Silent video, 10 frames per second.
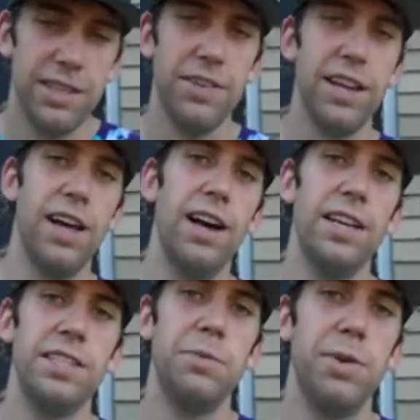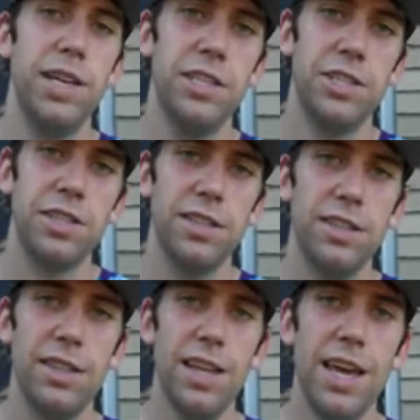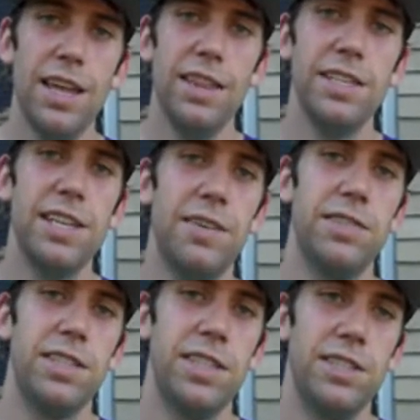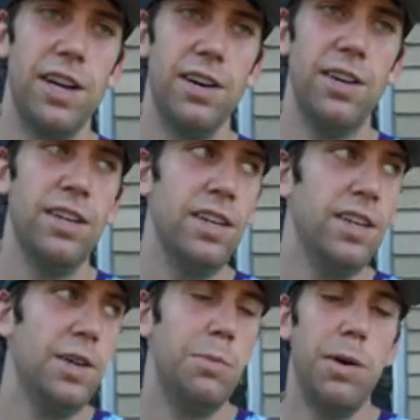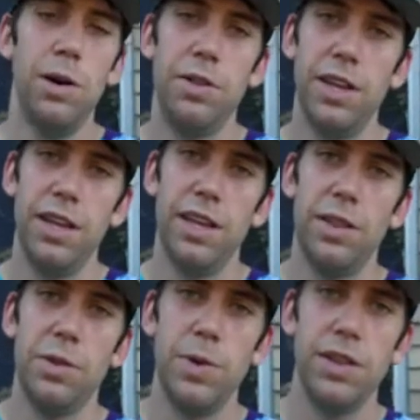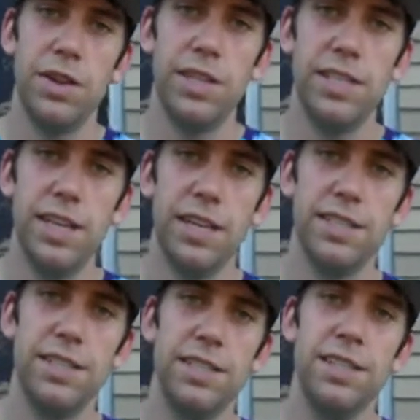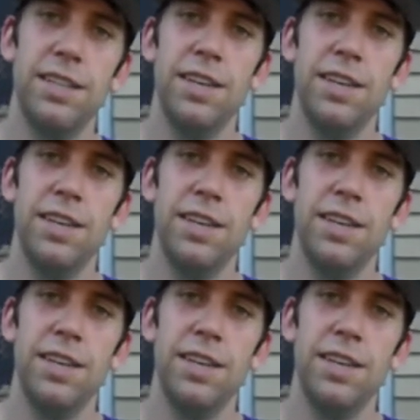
I've done the Huntington Beach and the San Francisco, both in 3:36.